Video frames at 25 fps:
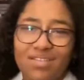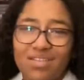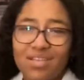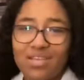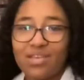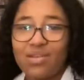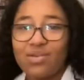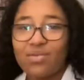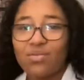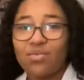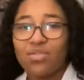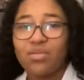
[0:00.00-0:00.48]

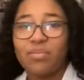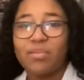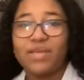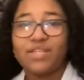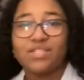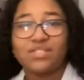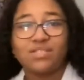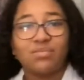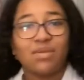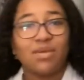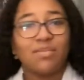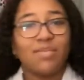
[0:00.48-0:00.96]
you know, in the
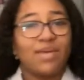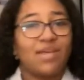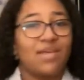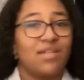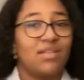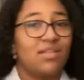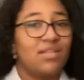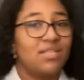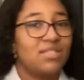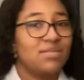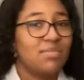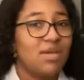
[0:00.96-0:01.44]
mess of my
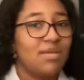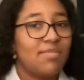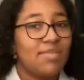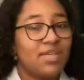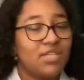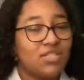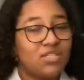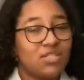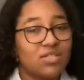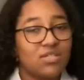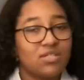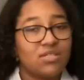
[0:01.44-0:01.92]
bed. It's my
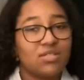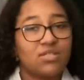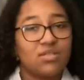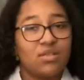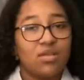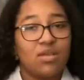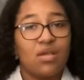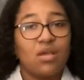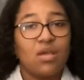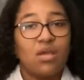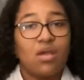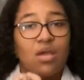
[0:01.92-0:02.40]
PJs.
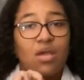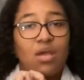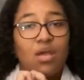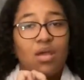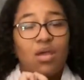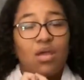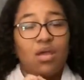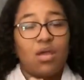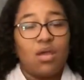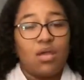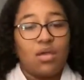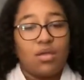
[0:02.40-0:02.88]

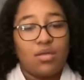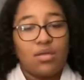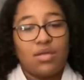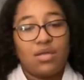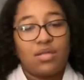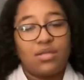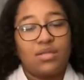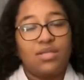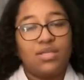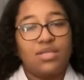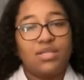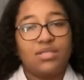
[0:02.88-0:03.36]
Yeah,
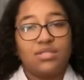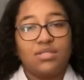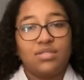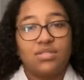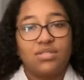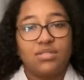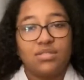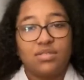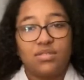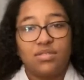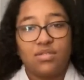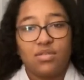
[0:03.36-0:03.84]

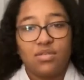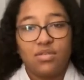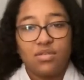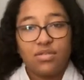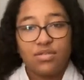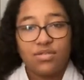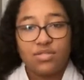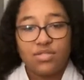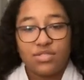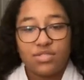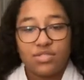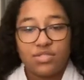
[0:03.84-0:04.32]
these
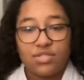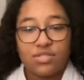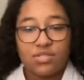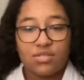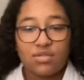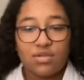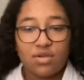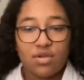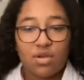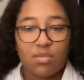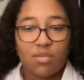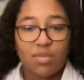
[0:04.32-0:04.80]
clothes
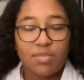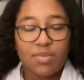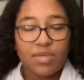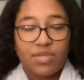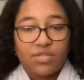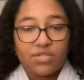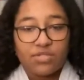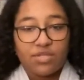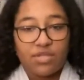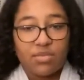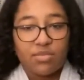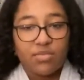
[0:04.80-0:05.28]
just are not my
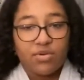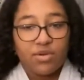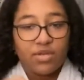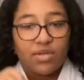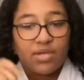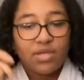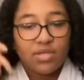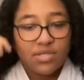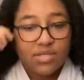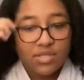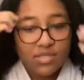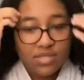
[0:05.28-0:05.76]
PJs anymore, I
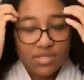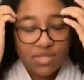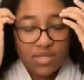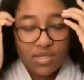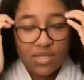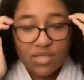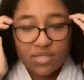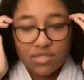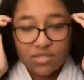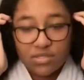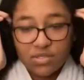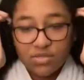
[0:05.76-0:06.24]
guess, because
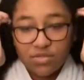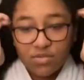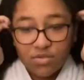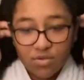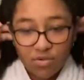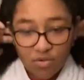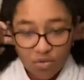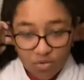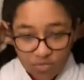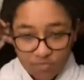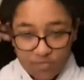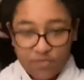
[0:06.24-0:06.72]
it's too
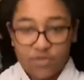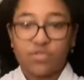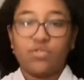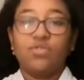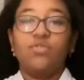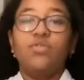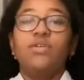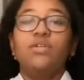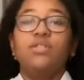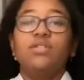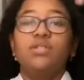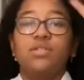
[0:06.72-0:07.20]
cold for
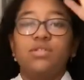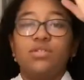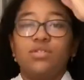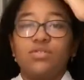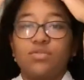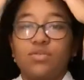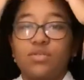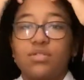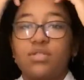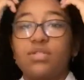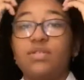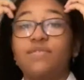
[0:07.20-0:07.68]
shorts and a
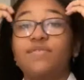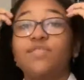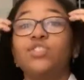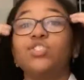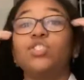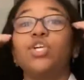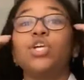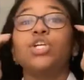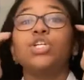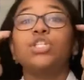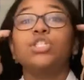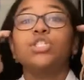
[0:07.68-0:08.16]
short sleeve
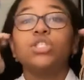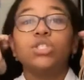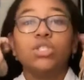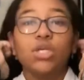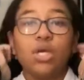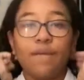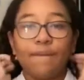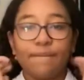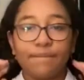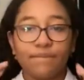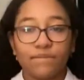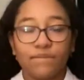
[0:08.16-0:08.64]
shirt.
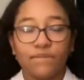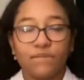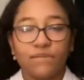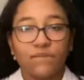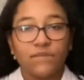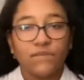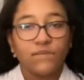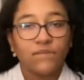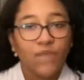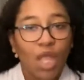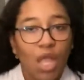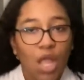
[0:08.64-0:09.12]

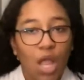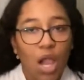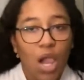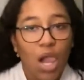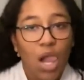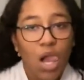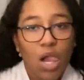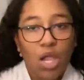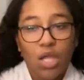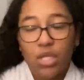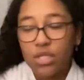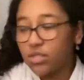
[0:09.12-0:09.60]

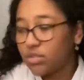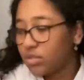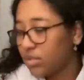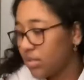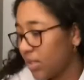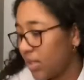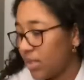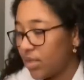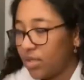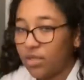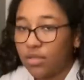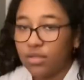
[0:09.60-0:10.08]
So
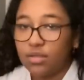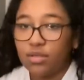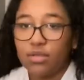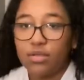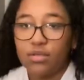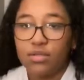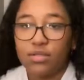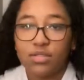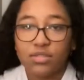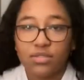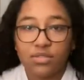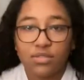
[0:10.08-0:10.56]
yeah,
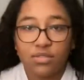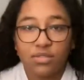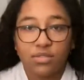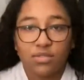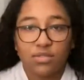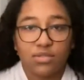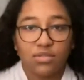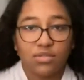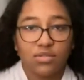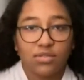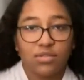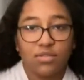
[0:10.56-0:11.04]
this
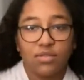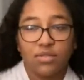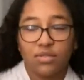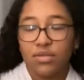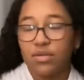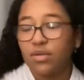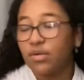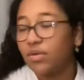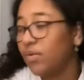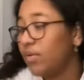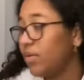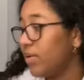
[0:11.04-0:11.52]
looks
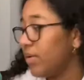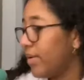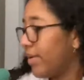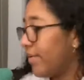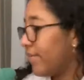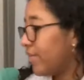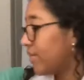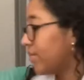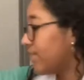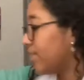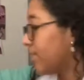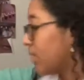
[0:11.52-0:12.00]

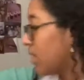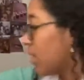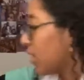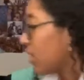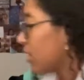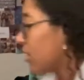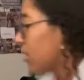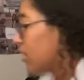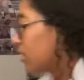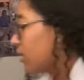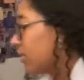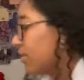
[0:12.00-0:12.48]
whatever.
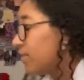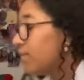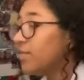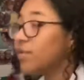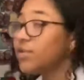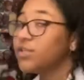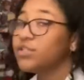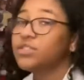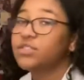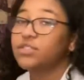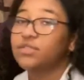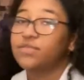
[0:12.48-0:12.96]

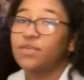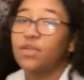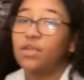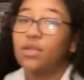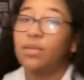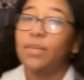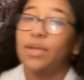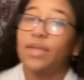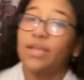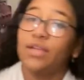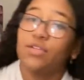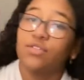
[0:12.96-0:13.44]
First of all,
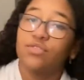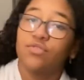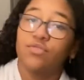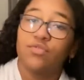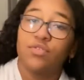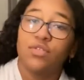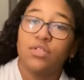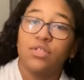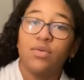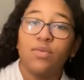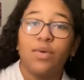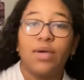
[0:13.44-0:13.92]
my hair is
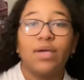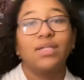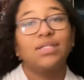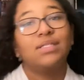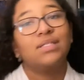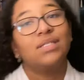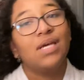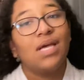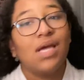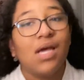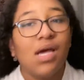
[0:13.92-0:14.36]
really wet.